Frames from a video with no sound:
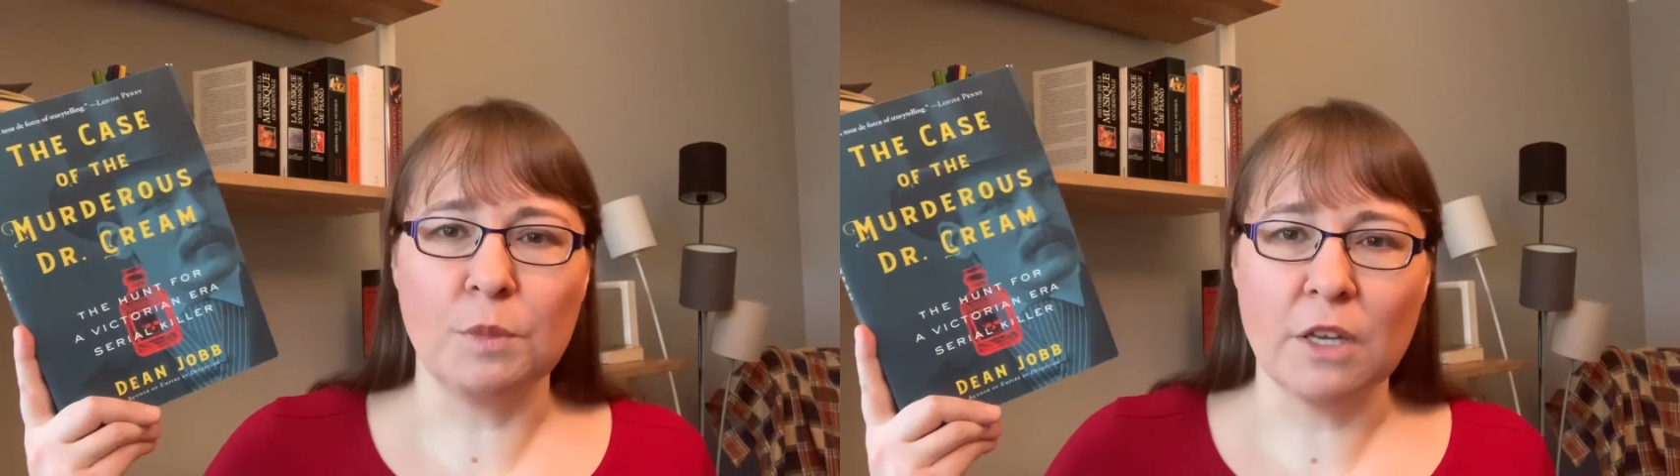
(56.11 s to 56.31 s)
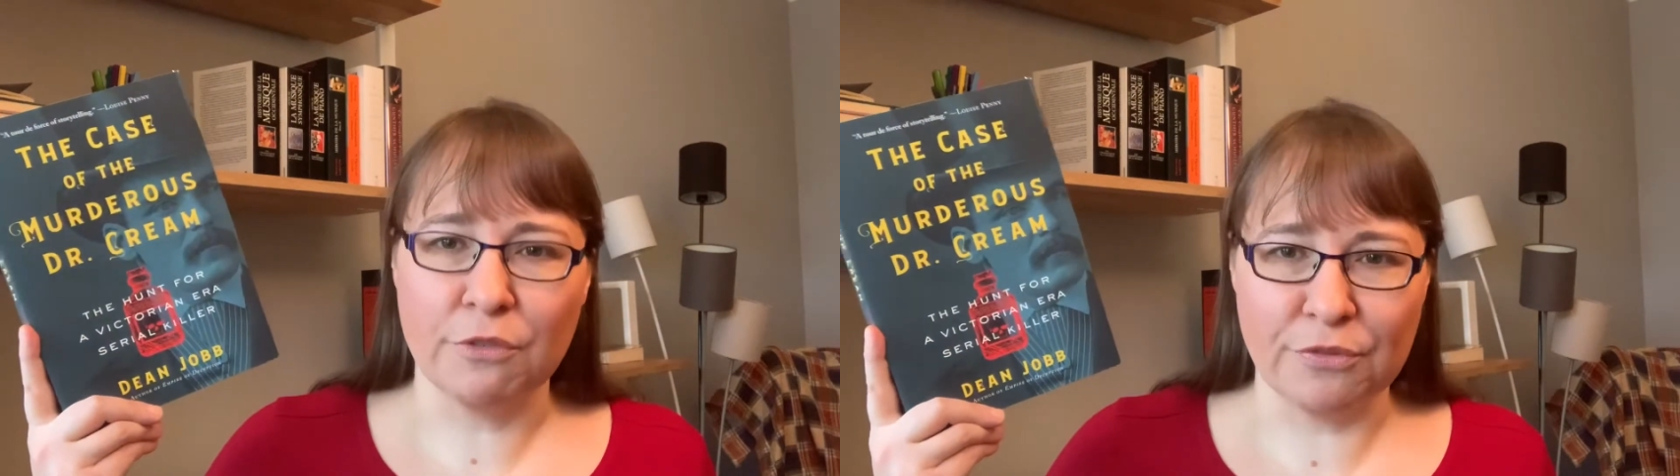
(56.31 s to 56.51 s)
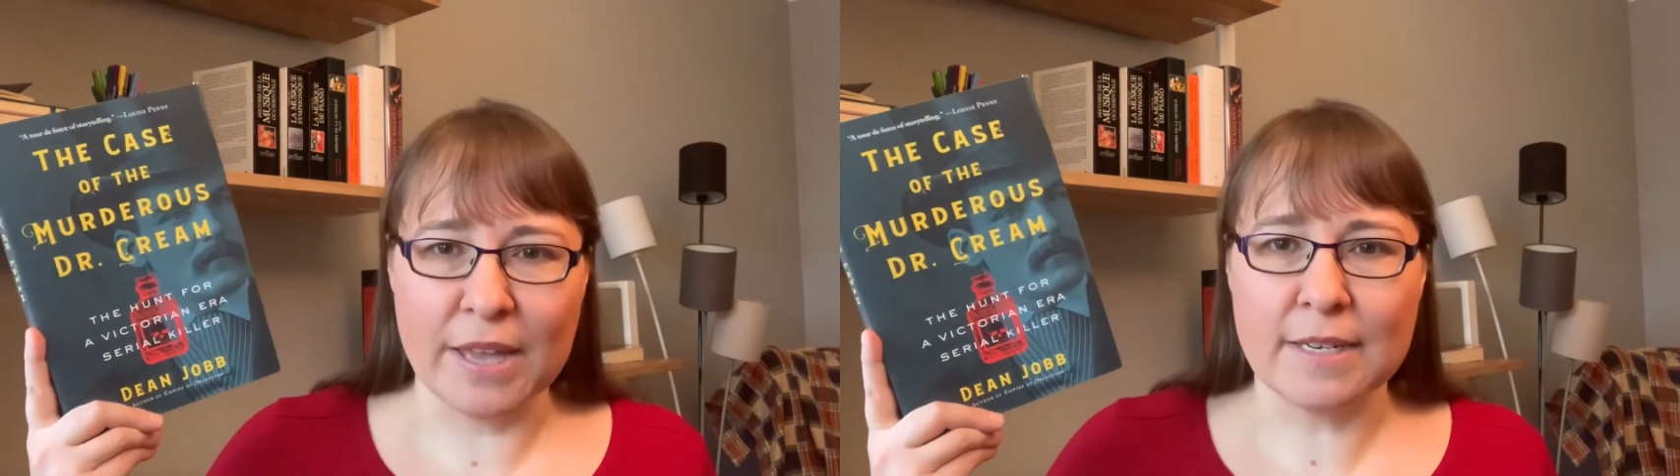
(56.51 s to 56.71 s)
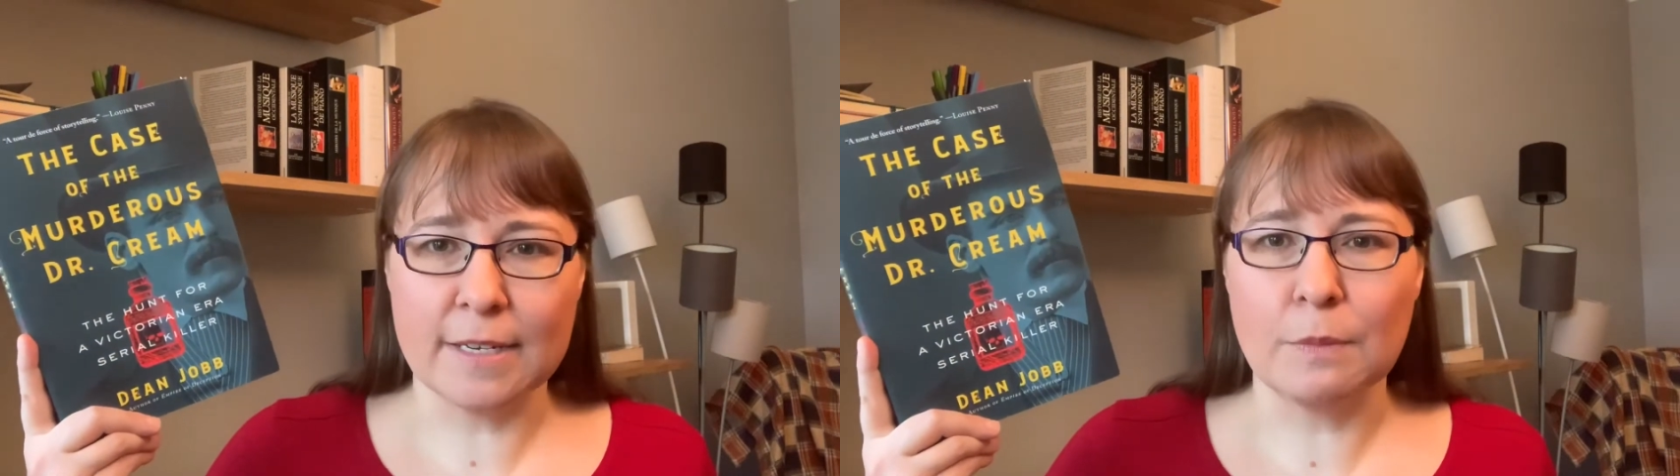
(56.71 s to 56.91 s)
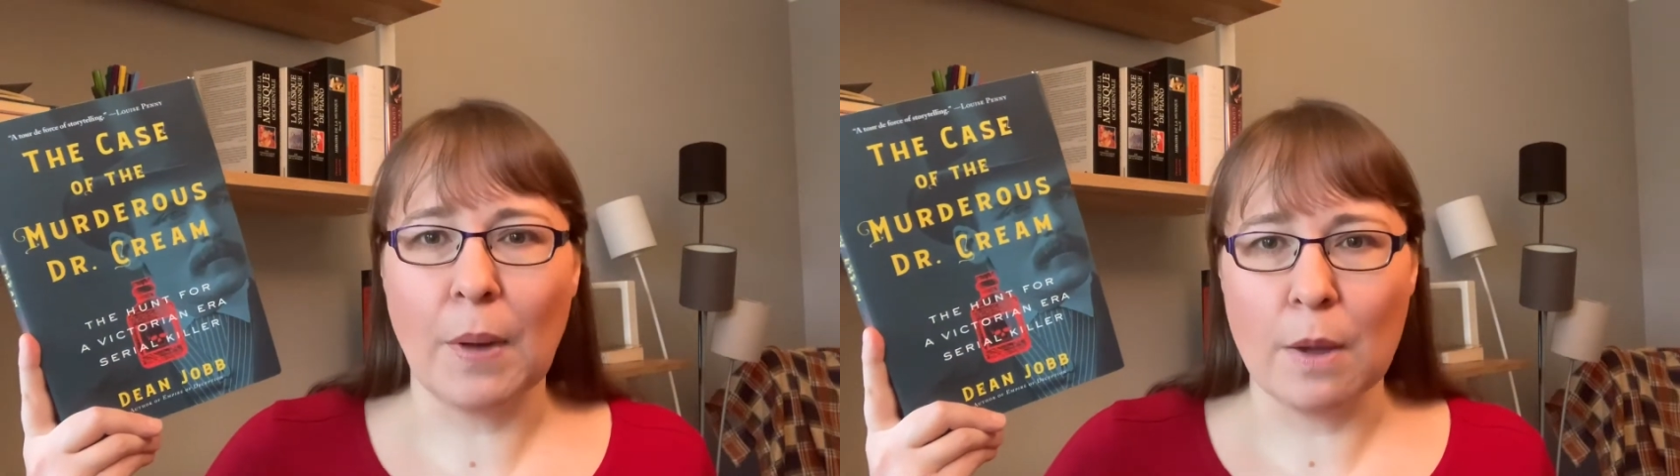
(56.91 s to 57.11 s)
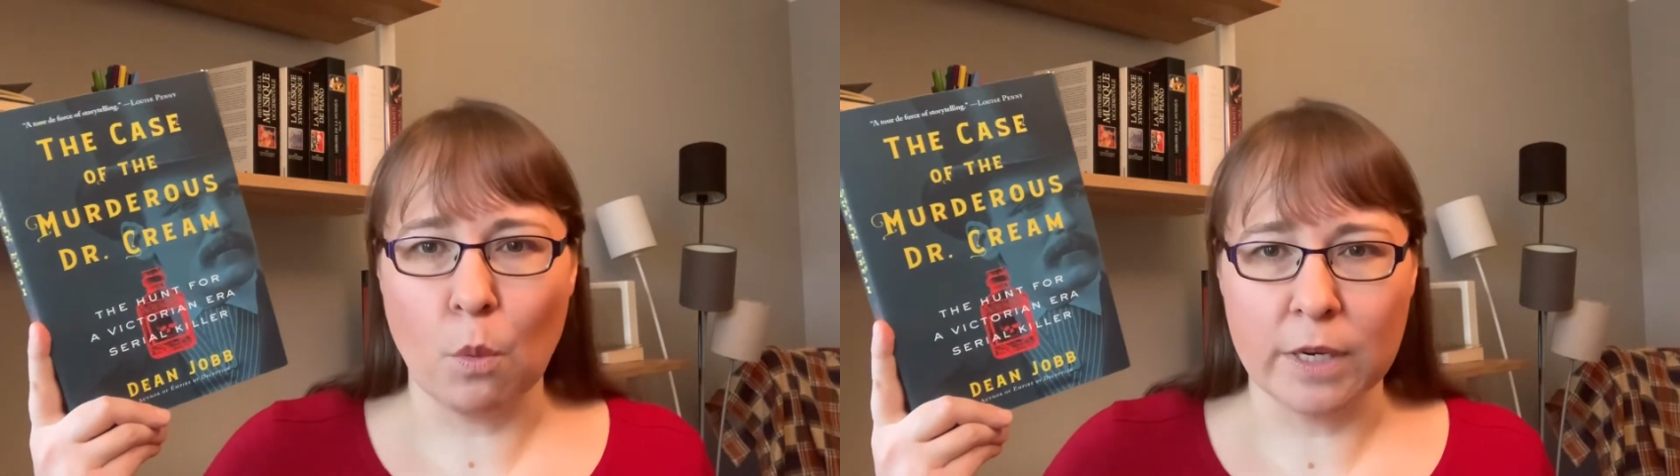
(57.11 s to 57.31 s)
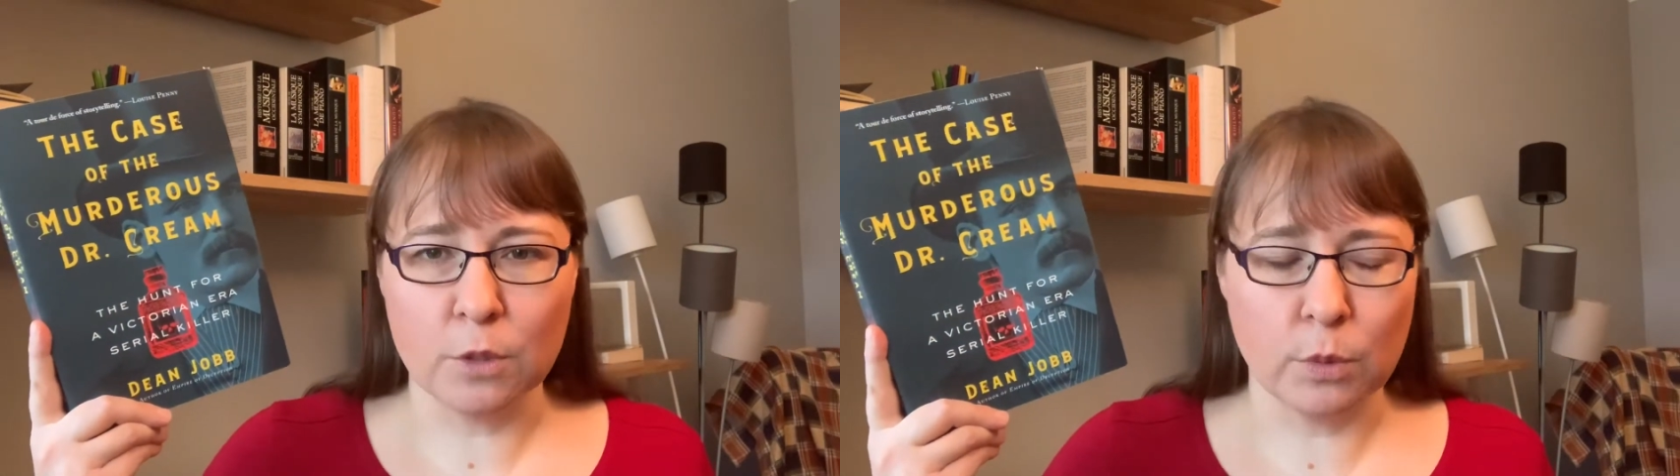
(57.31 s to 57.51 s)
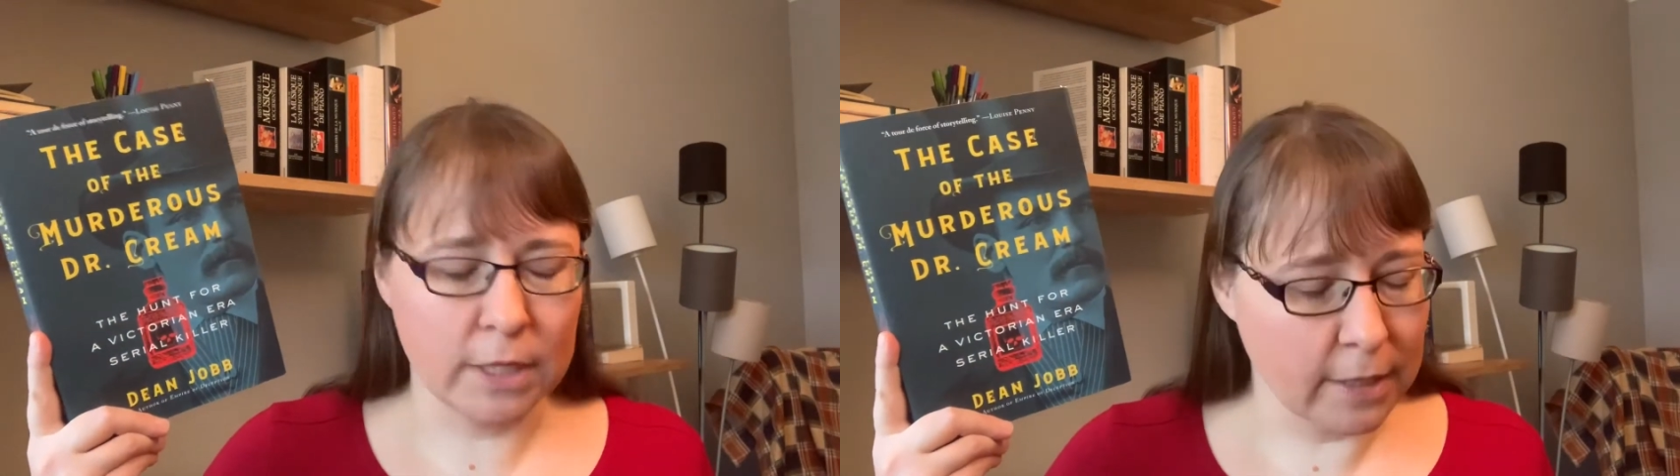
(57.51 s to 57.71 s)
to be offended by what
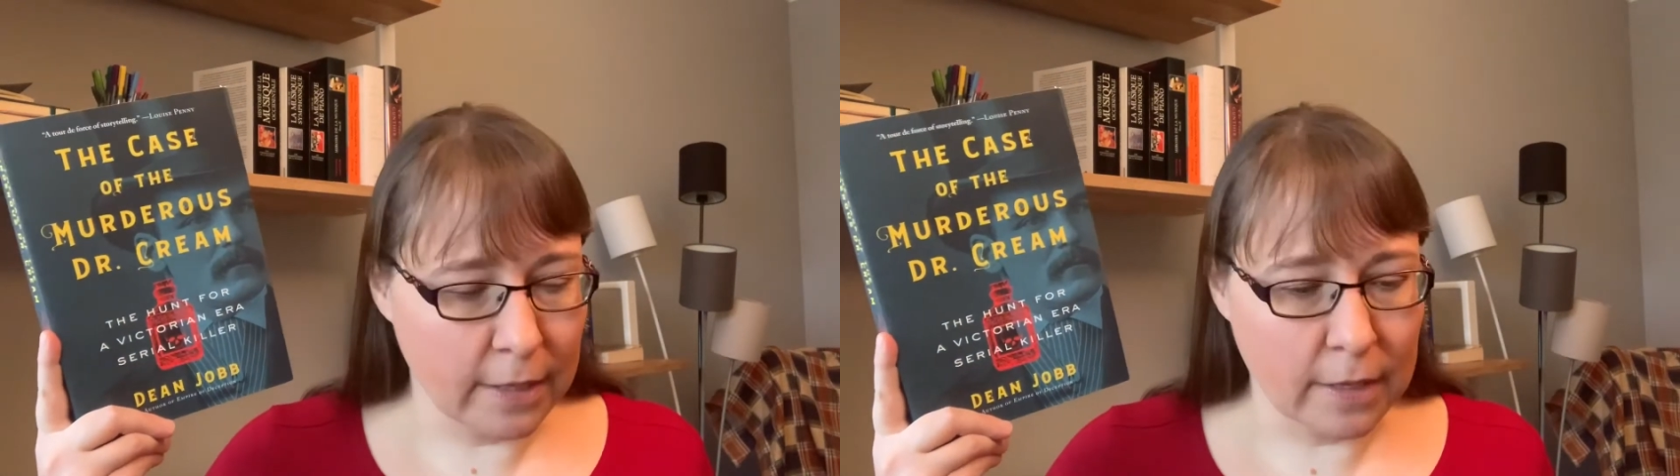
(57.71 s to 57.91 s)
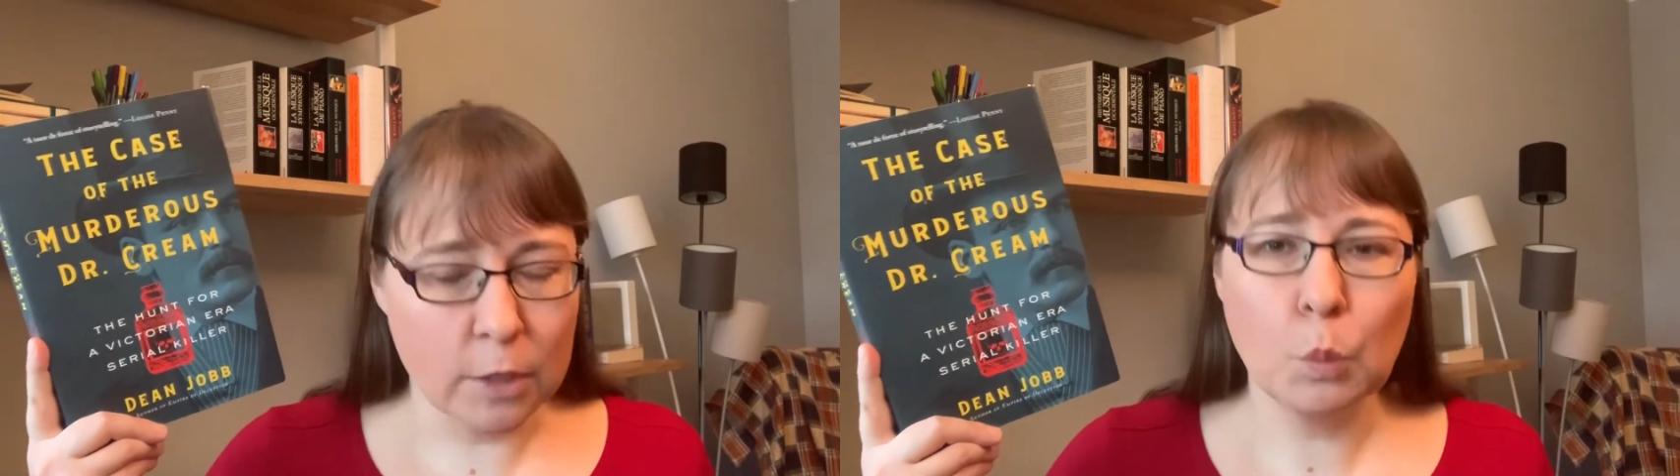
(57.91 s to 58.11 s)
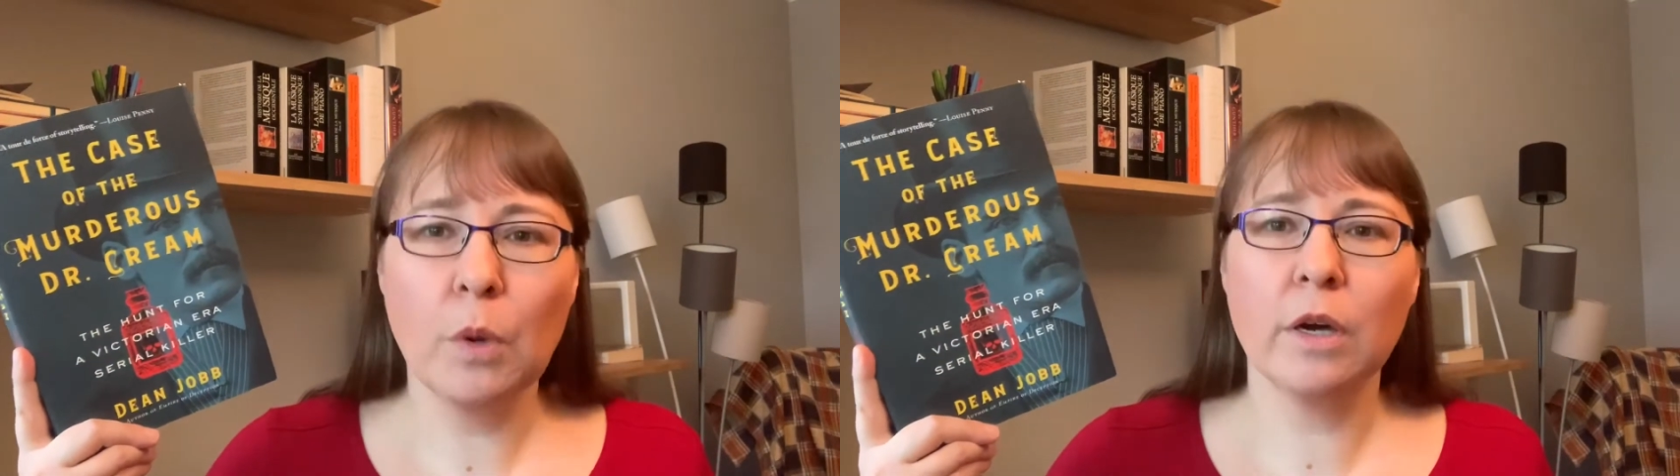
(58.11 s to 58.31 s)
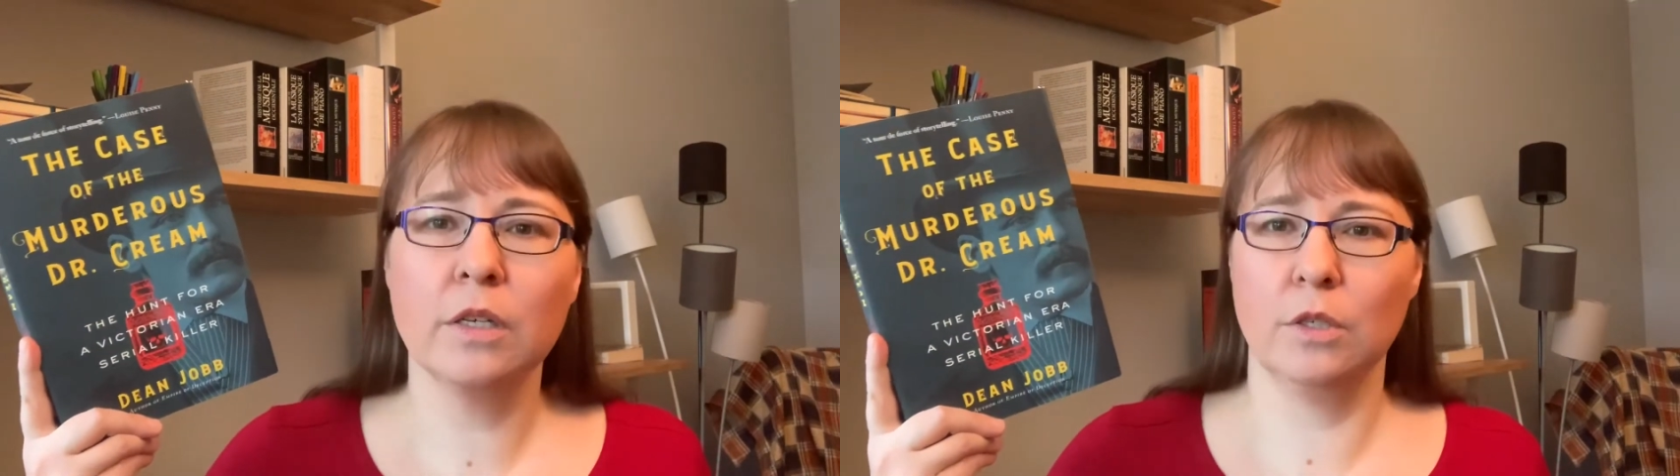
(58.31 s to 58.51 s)
is written in this book,